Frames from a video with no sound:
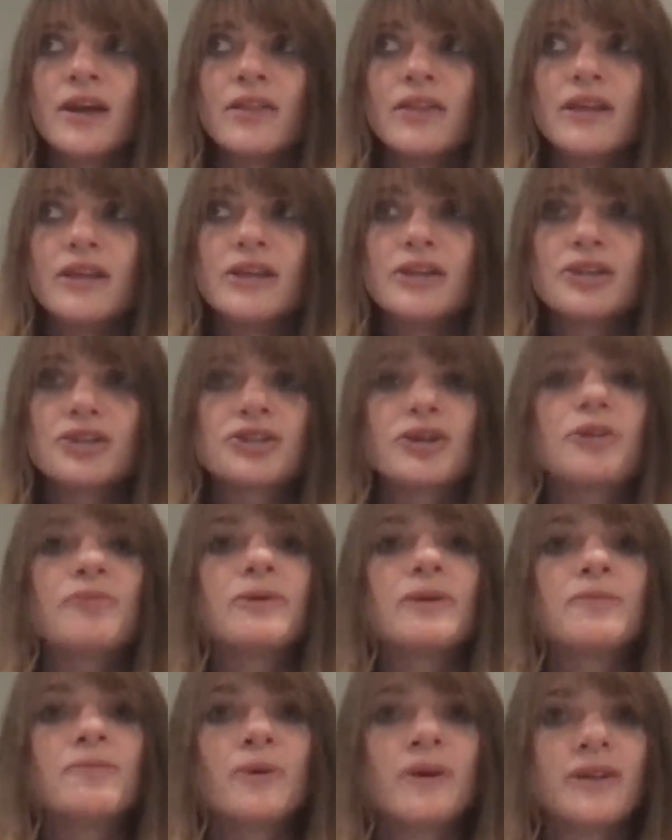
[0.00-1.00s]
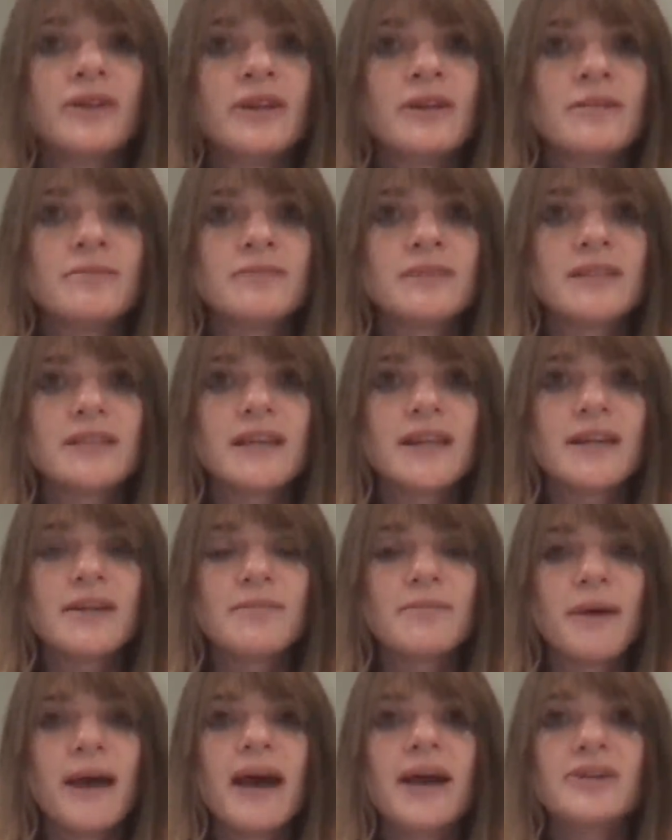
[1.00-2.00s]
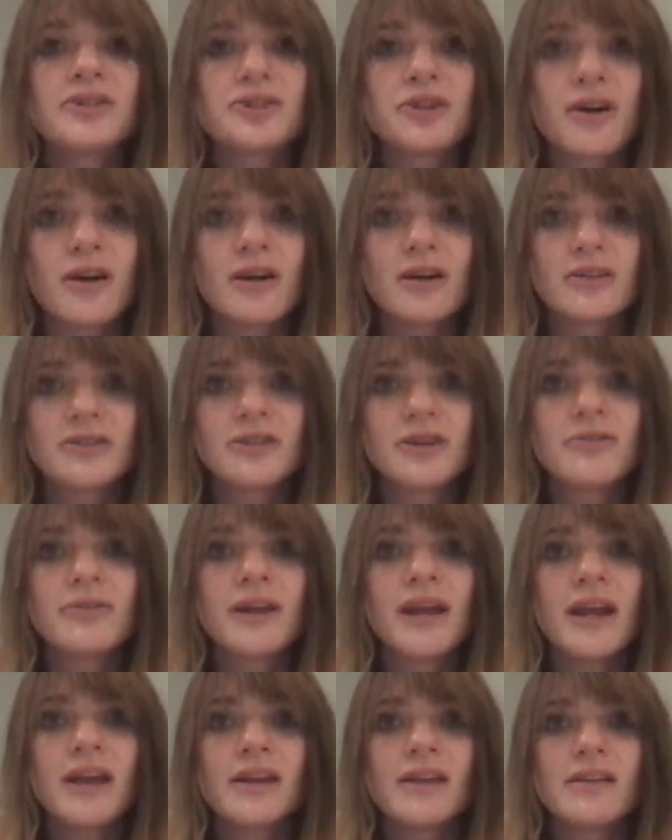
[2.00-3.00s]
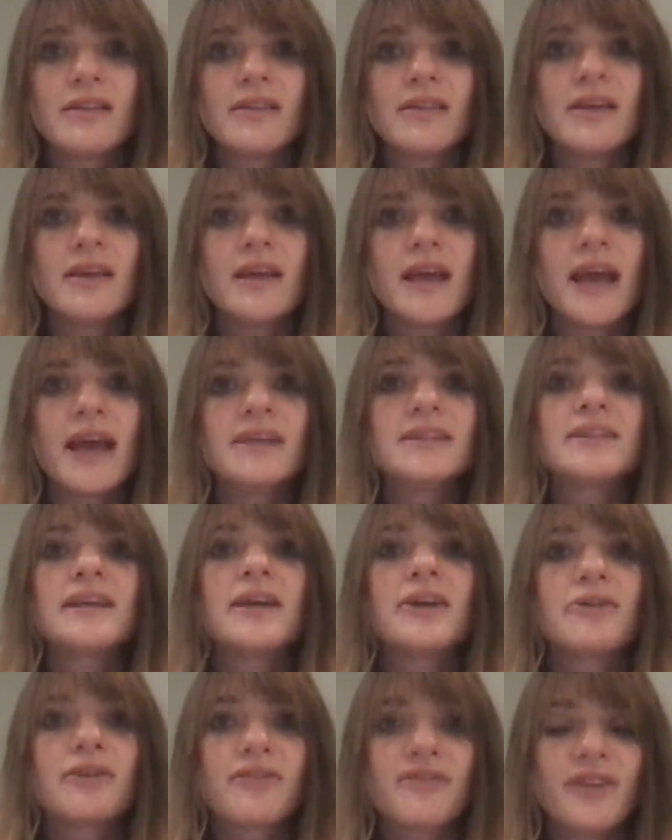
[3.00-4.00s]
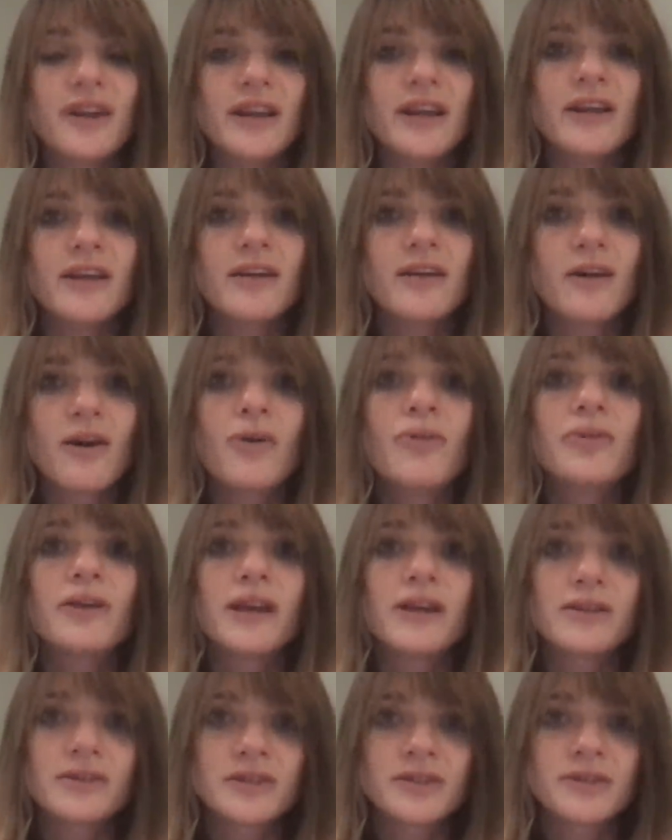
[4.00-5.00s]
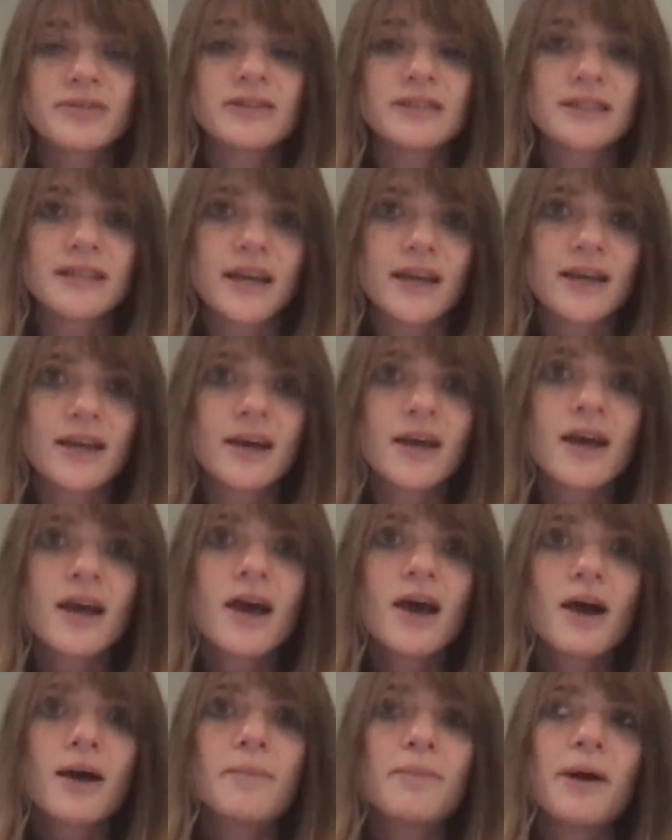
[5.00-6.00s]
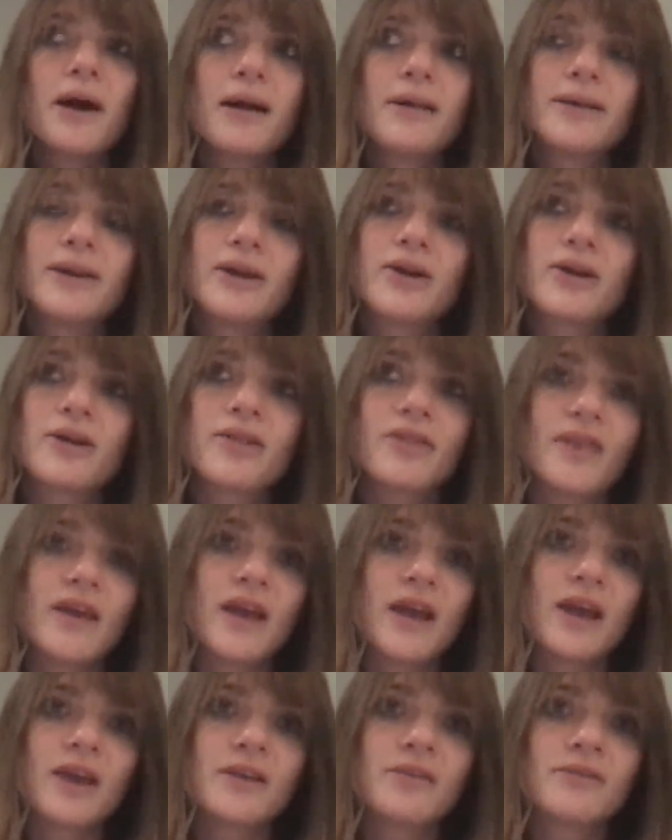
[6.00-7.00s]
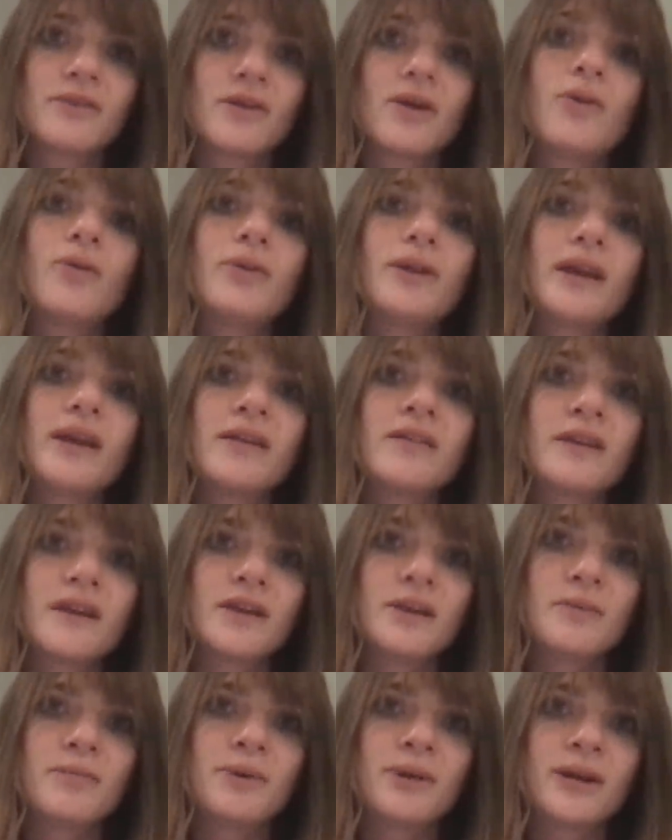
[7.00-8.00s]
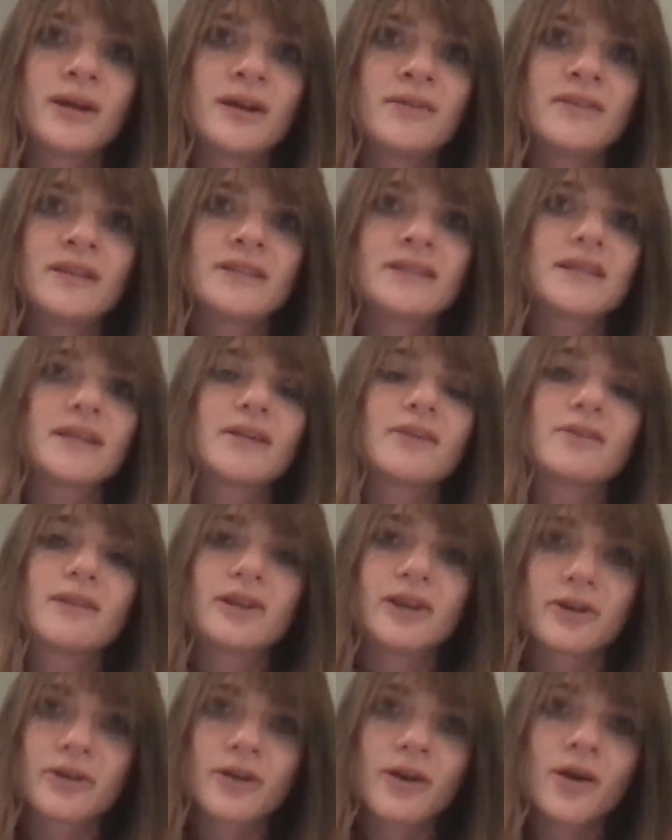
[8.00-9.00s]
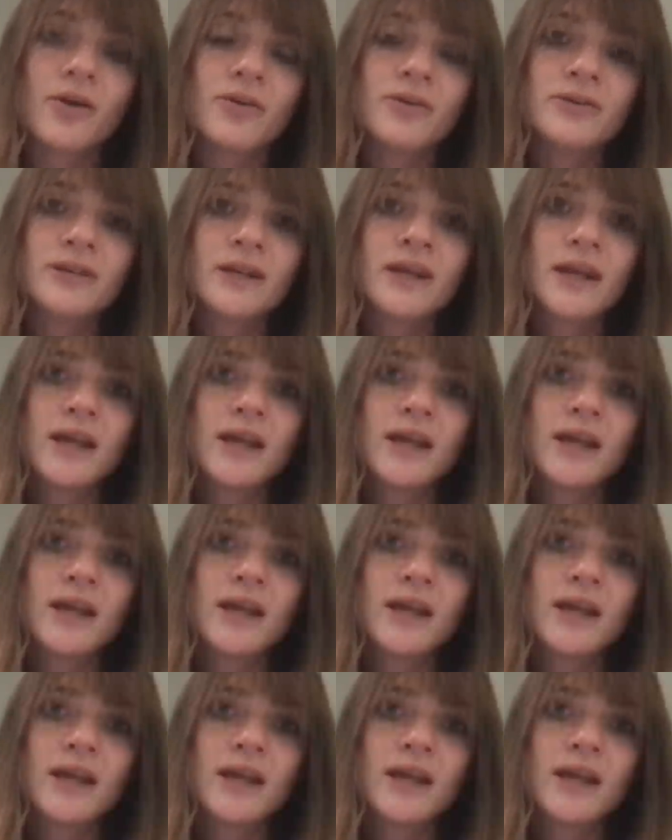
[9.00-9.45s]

the Sherwin Williams and Patchogue donated the anti-graffiti coating. So it's like a polyurethane coating that you put on that's like a clear coat.